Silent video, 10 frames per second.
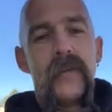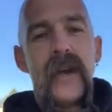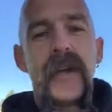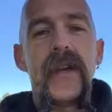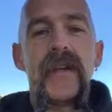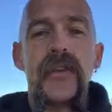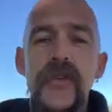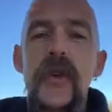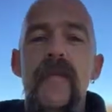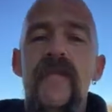Back here at the
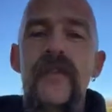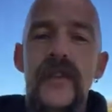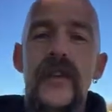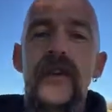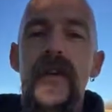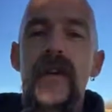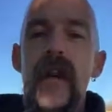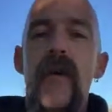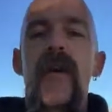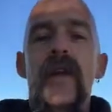treatment facility
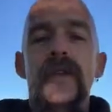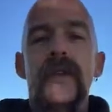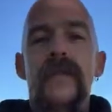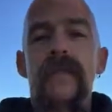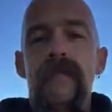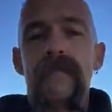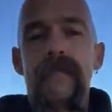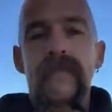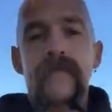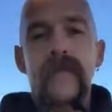that I went to
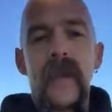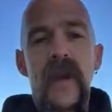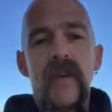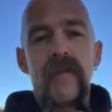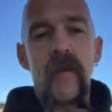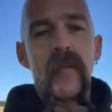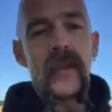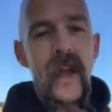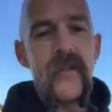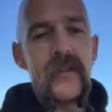on November
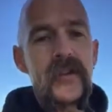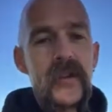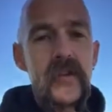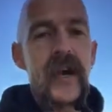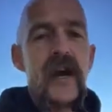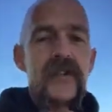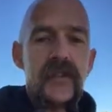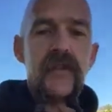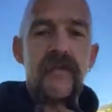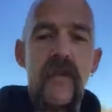11th,
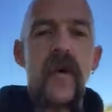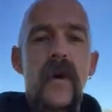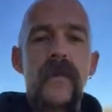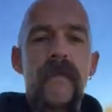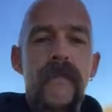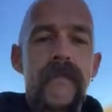2004.